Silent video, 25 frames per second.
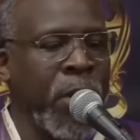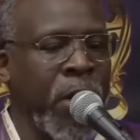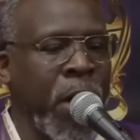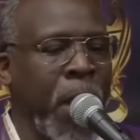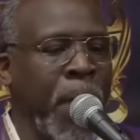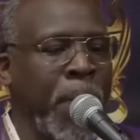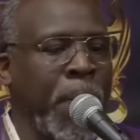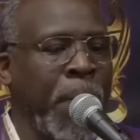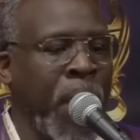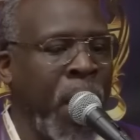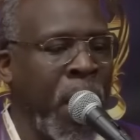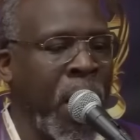are
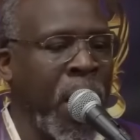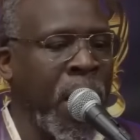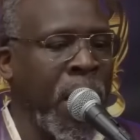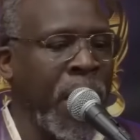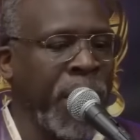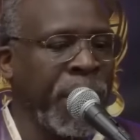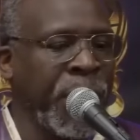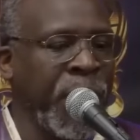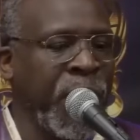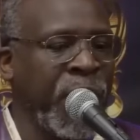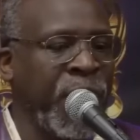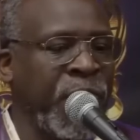
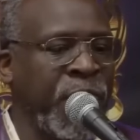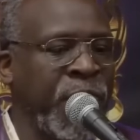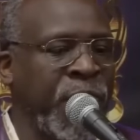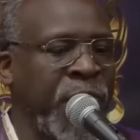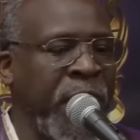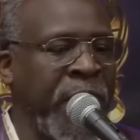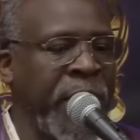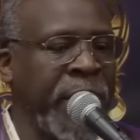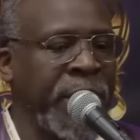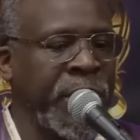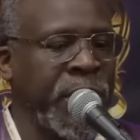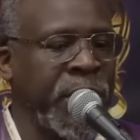upon the
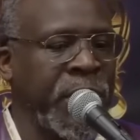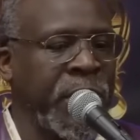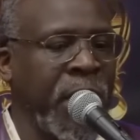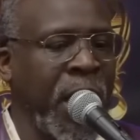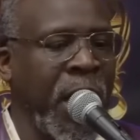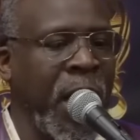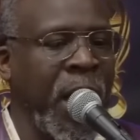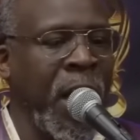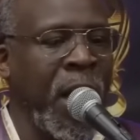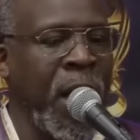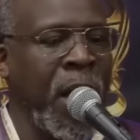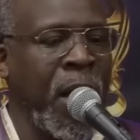
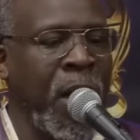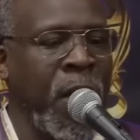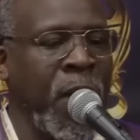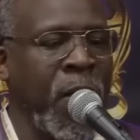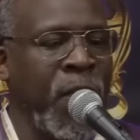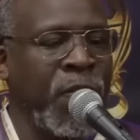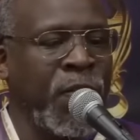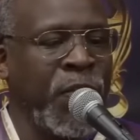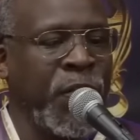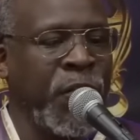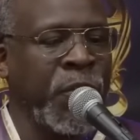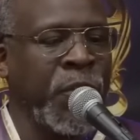face
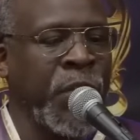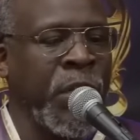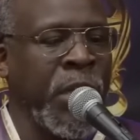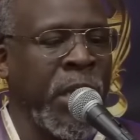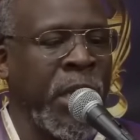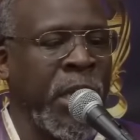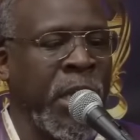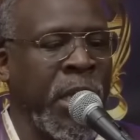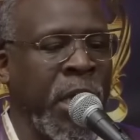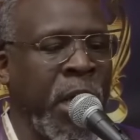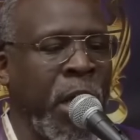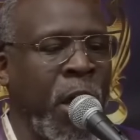of
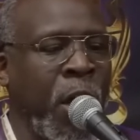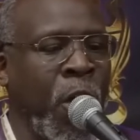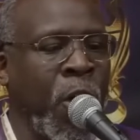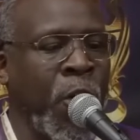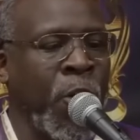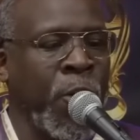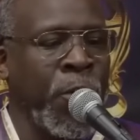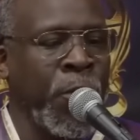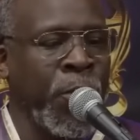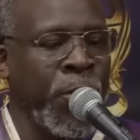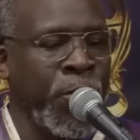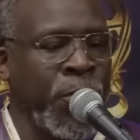the
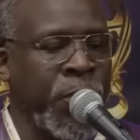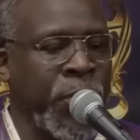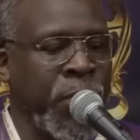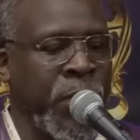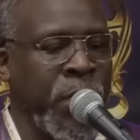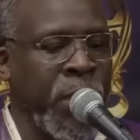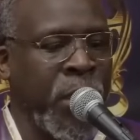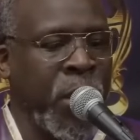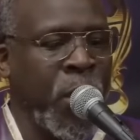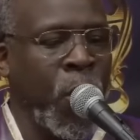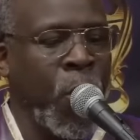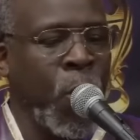
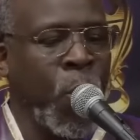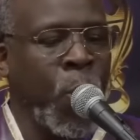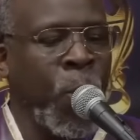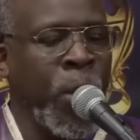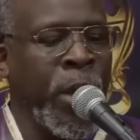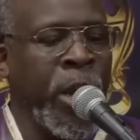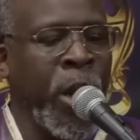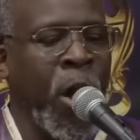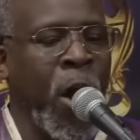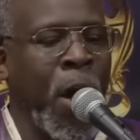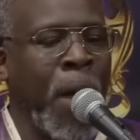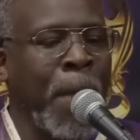earth.
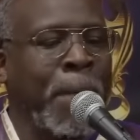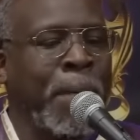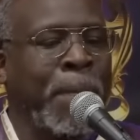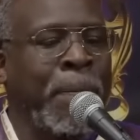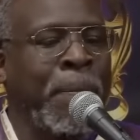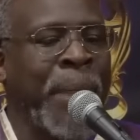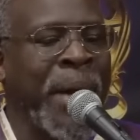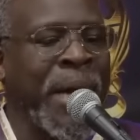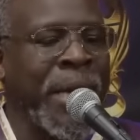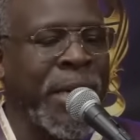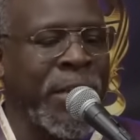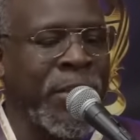We are
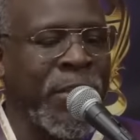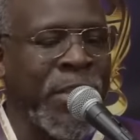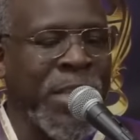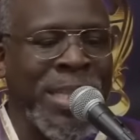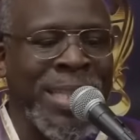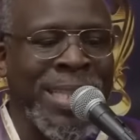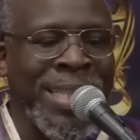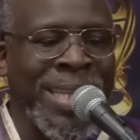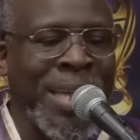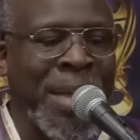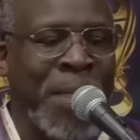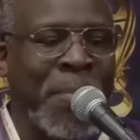better
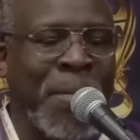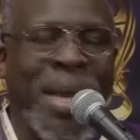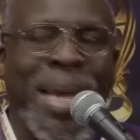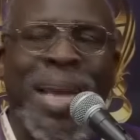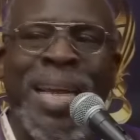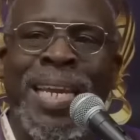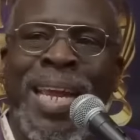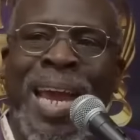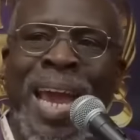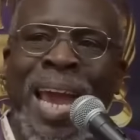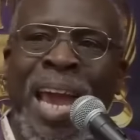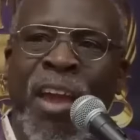than them
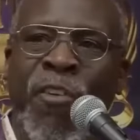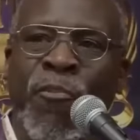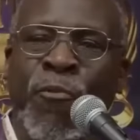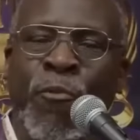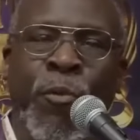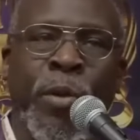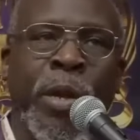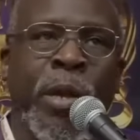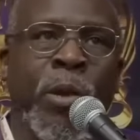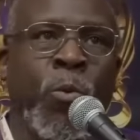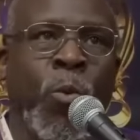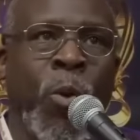in
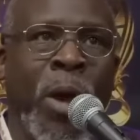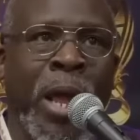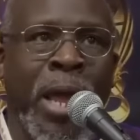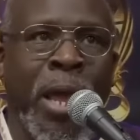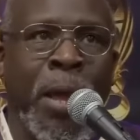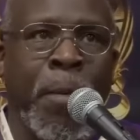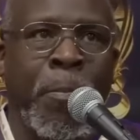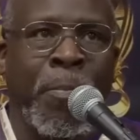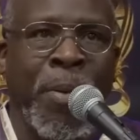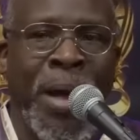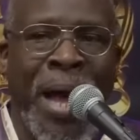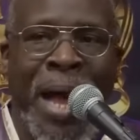every
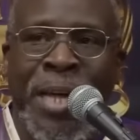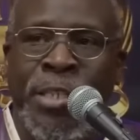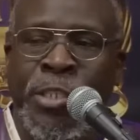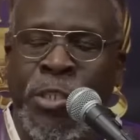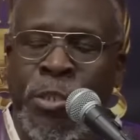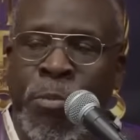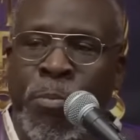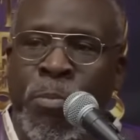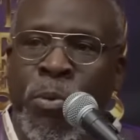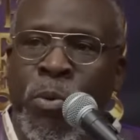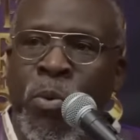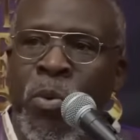way
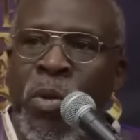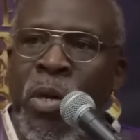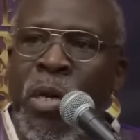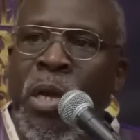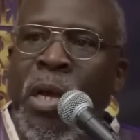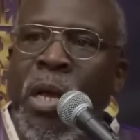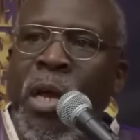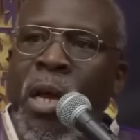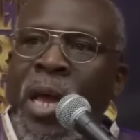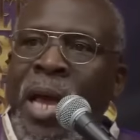possible.